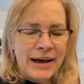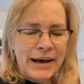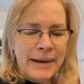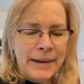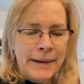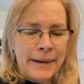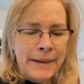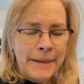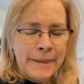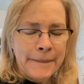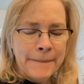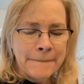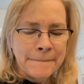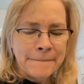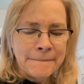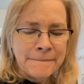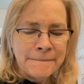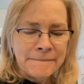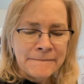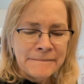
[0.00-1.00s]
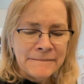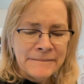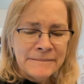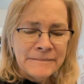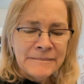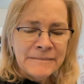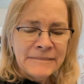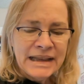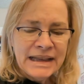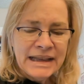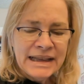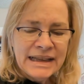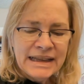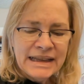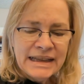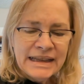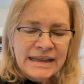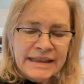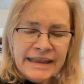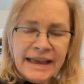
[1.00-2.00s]
Um,
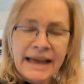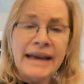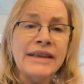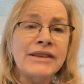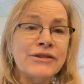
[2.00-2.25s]
yeah,